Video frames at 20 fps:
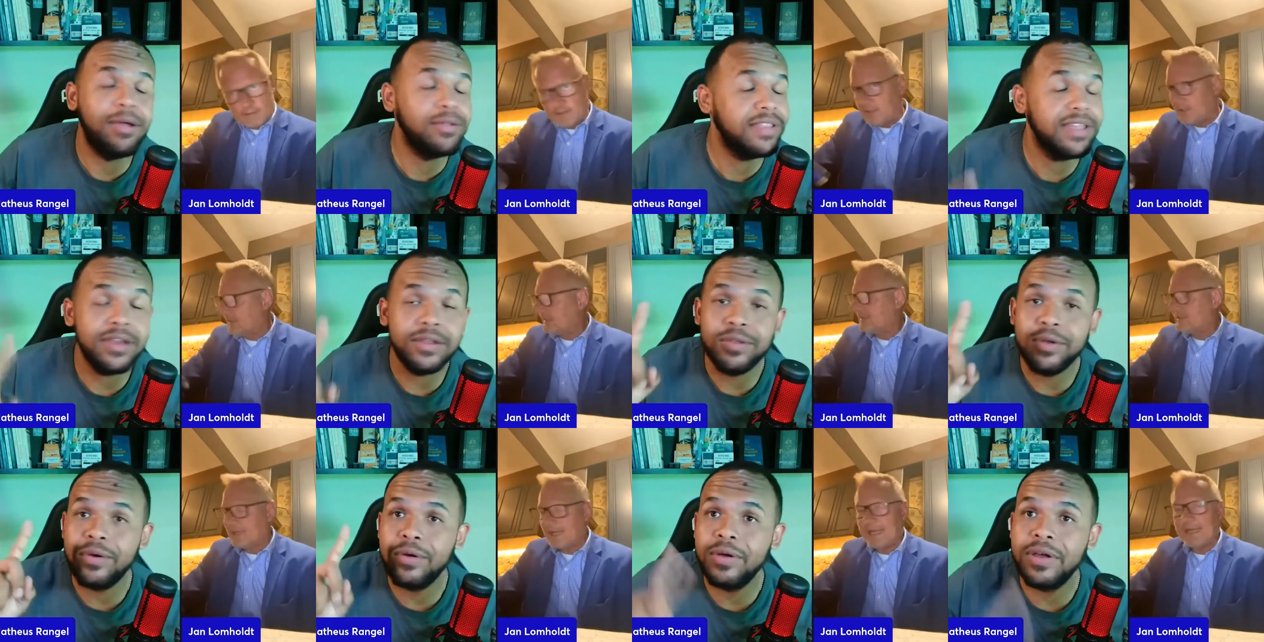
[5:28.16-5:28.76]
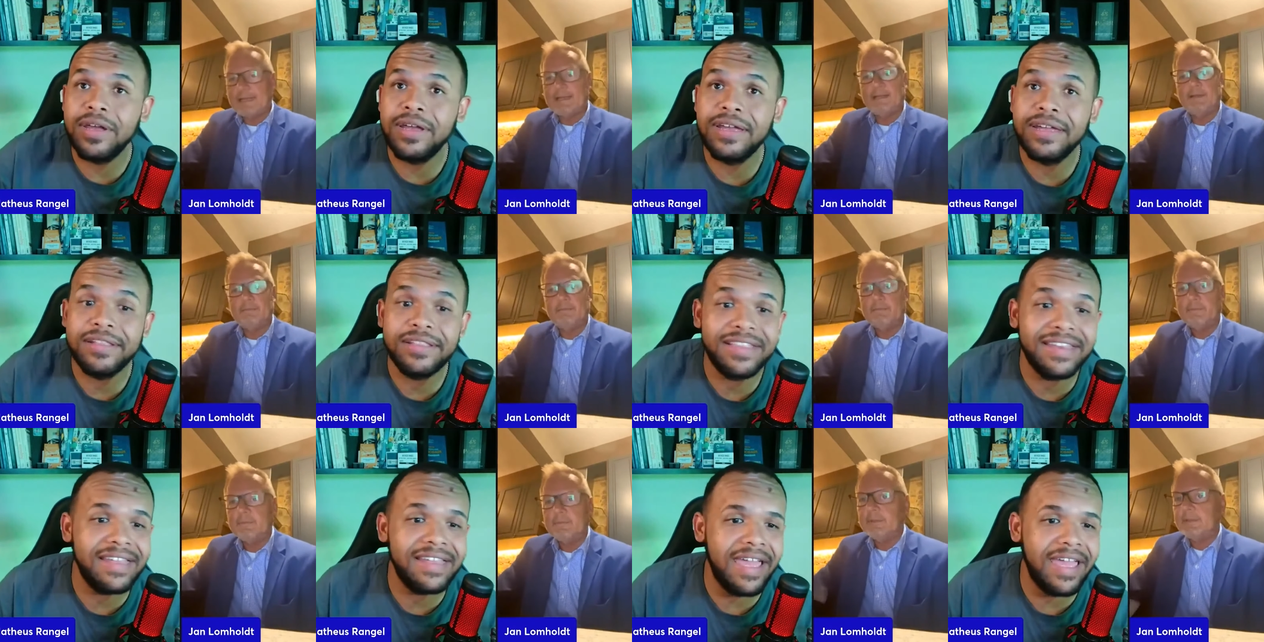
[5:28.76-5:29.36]
Speaker 1: uh, Altera, no,
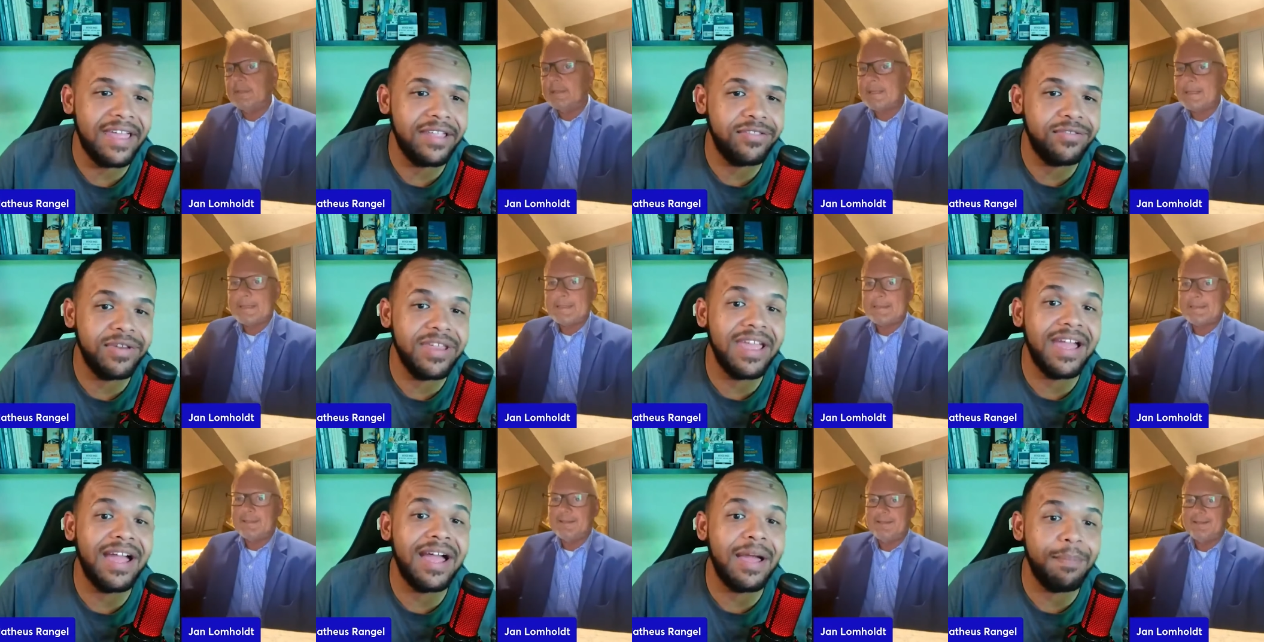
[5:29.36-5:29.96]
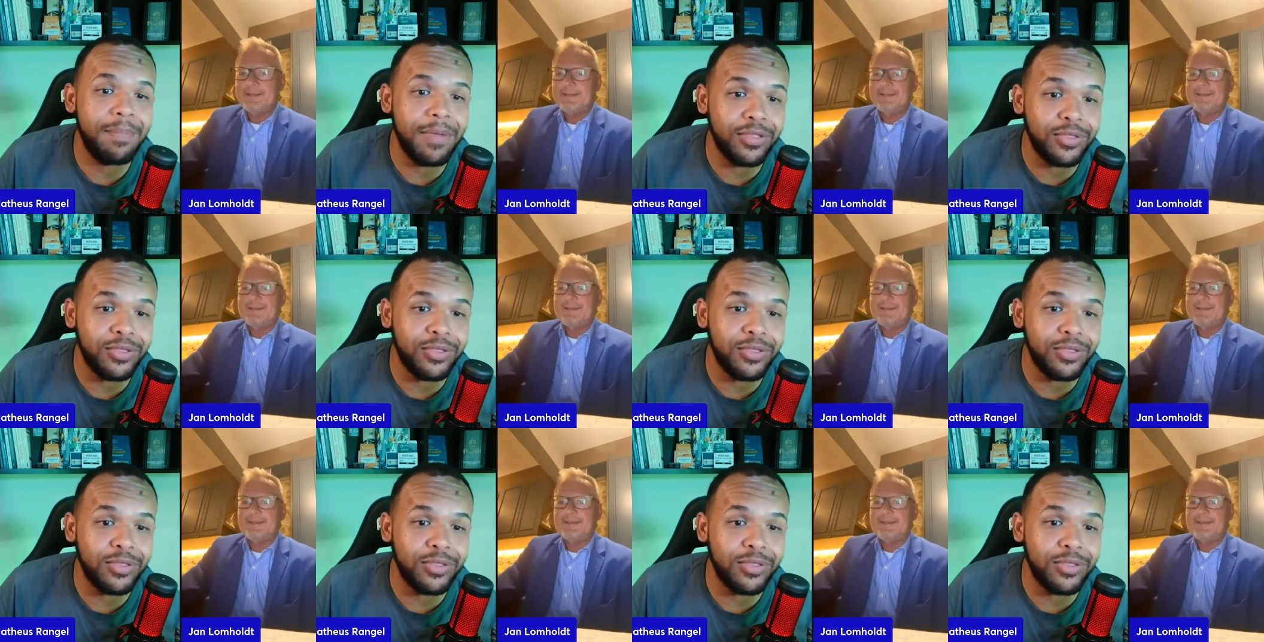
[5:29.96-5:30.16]
uh, uh,